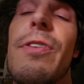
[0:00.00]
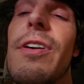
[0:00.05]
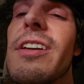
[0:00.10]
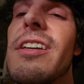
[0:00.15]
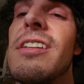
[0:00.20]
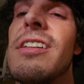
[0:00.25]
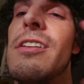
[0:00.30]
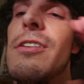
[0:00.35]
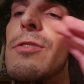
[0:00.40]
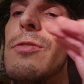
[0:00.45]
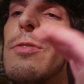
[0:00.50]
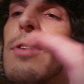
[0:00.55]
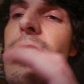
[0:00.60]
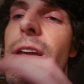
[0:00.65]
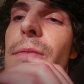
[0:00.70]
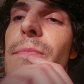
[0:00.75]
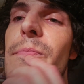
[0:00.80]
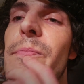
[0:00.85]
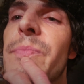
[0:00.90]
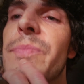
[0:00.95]
fucking knew,
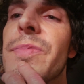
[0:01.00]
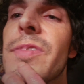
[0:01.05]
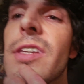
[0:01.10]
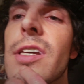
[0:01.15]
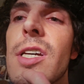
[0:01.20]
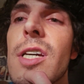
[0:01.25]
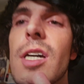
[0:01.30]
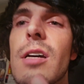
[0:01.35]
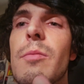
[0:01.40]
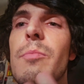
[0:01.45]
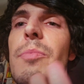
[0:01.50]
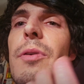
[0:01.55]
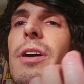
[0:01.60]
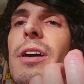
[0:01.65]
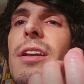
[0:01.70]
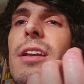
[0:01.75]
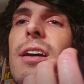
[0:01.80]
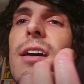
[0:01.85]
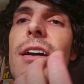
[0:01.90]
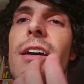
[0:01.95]
right?
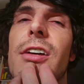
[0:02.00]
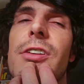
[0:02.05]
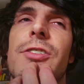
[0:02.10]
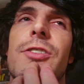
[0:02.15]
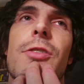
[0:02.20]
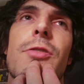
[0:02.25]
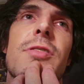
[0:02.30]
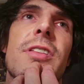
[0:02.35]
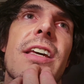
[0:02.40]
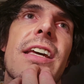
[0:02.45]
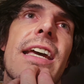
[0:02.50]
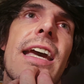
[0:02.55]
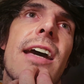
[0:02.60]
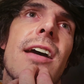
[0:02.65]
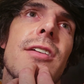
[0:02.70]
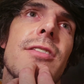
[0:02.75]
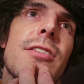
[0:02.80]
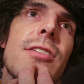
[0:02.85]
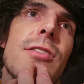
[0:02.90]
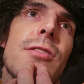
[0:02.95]
But Jose
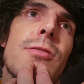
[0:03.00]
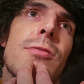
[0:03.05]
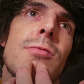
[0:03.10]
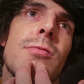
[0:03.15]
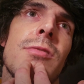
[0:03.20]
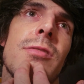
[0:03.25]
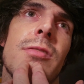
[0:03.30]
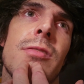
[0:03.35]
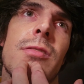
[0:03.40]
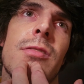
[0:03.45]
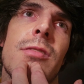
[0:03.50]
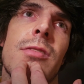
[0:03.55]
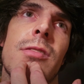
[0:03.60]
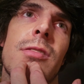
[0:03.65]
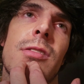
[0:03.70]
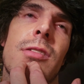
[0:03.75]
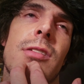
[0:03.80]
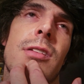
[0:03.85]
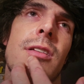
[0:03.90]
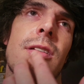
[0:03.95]
Aldo,
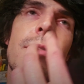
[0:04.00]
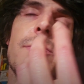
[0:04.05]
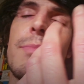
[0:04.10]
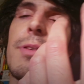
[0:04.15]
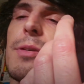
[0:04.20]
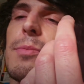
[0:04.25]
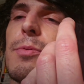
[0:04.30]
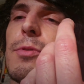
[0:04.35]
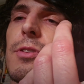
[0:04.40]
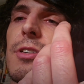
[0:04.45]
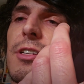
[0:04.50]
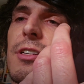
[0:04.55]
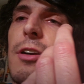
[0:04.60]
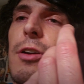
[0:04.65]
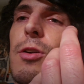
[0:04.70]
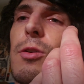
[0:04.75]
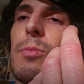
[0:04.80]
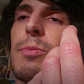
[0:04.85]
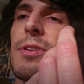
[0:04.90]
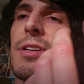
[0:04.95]
people are
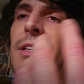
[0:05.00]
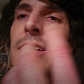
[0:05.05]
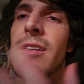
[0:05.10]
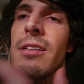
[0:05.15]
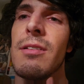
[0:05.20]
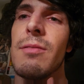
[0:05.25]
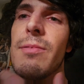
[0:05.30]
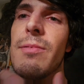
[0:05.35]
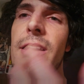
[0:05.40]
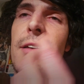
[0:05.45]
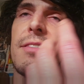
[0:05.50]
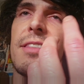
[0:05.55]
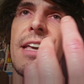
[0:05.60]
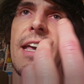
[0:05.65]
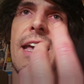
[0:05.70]
coping about